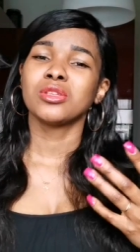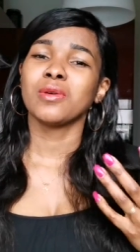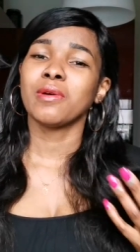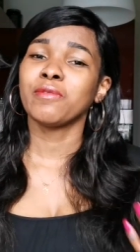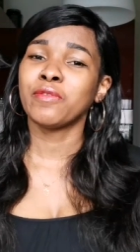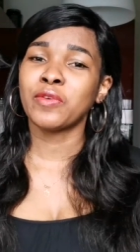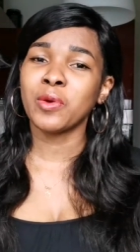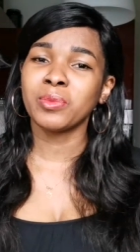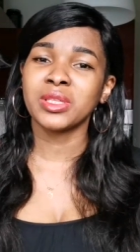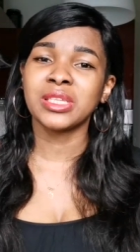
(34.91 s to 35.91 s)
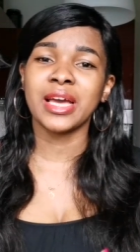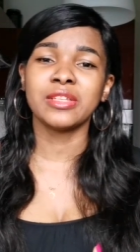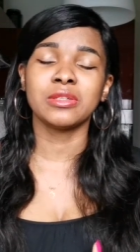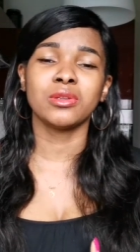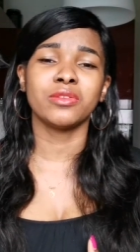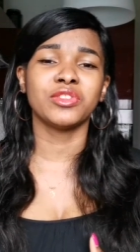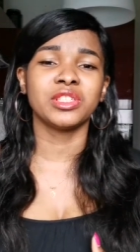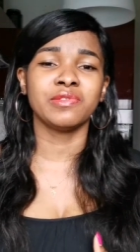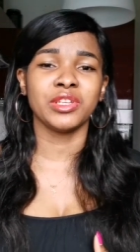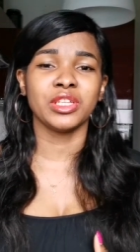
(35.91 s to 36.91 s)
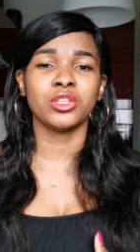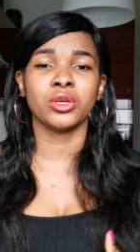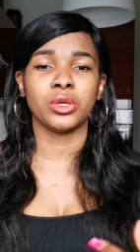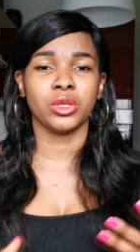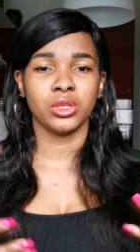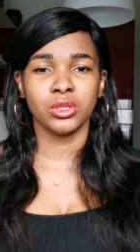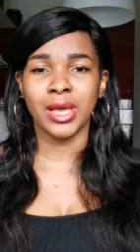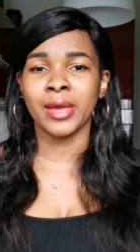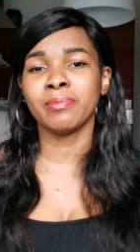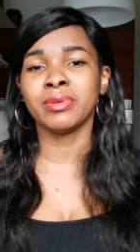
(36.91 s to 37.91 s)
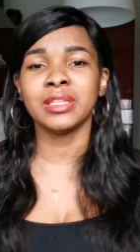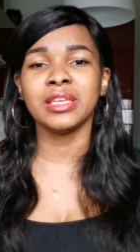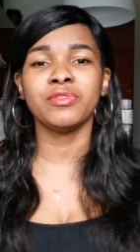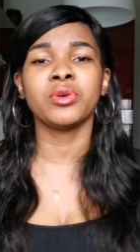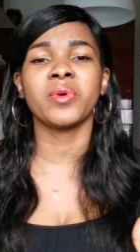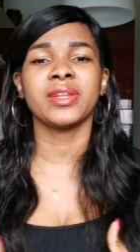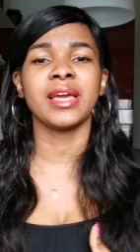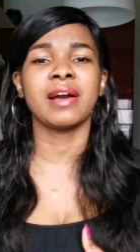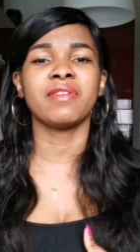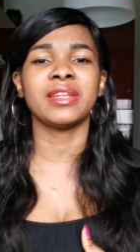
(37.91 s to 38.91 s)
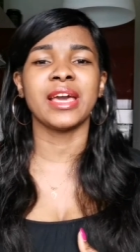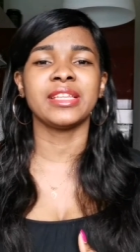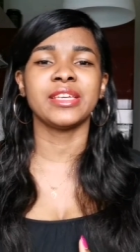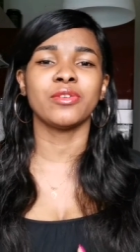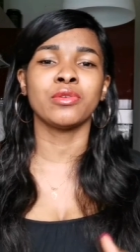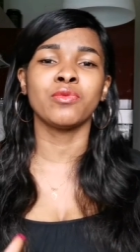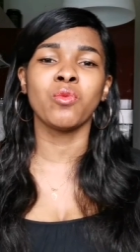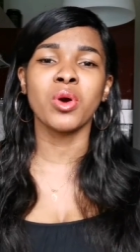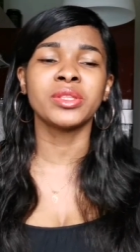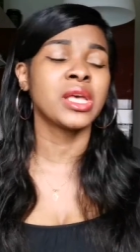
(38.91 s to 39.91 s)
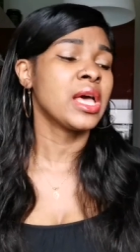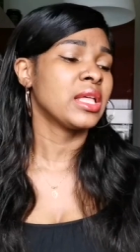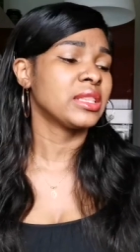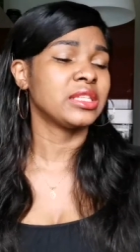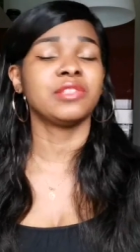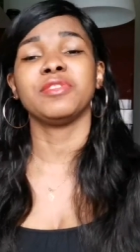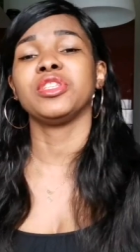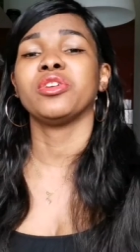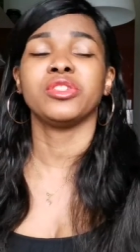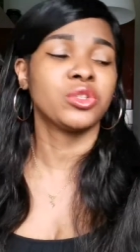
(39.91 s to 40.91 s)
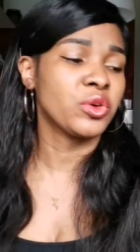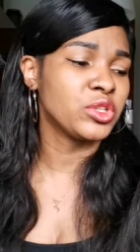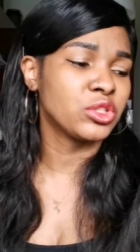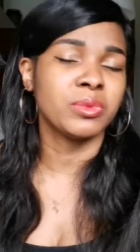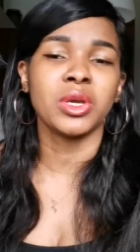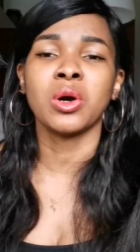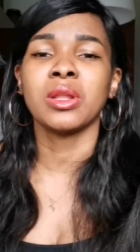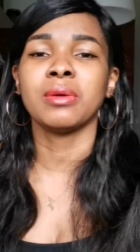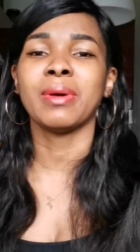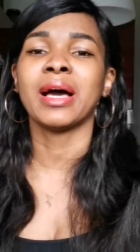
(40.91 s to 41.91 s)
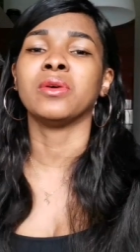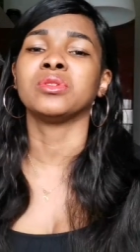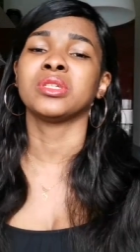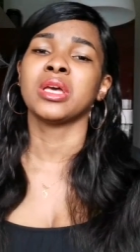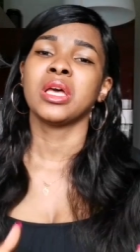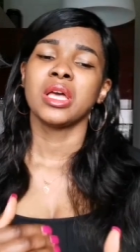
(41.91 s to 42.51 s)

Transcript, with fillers: So from the title of this video, I believe you already have an idea of what this video is going to be all about.